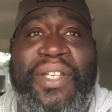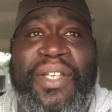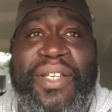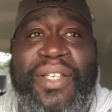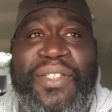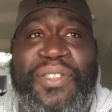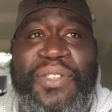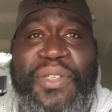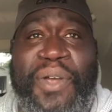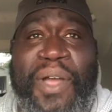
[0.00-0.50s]

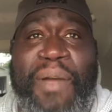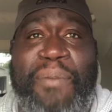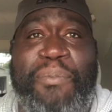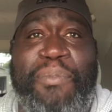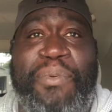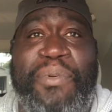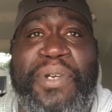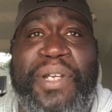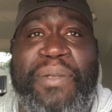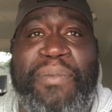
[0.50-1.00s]
So I'm
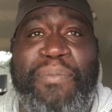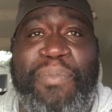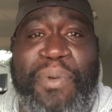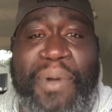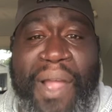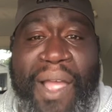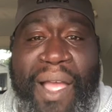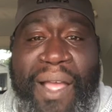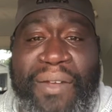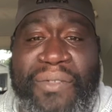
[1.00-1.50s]
pretty
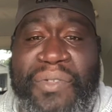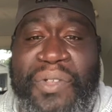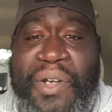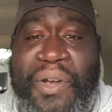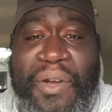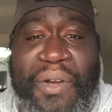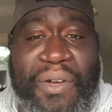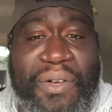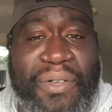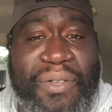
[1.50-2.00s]
proud of
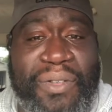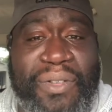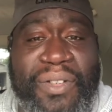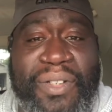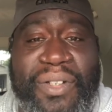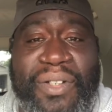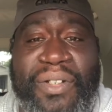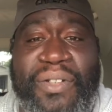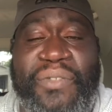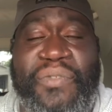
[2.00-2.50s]
her,
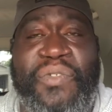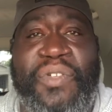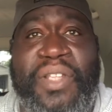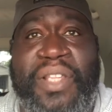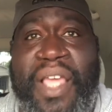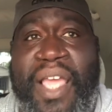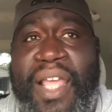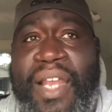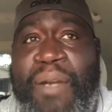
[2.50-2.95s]
for that.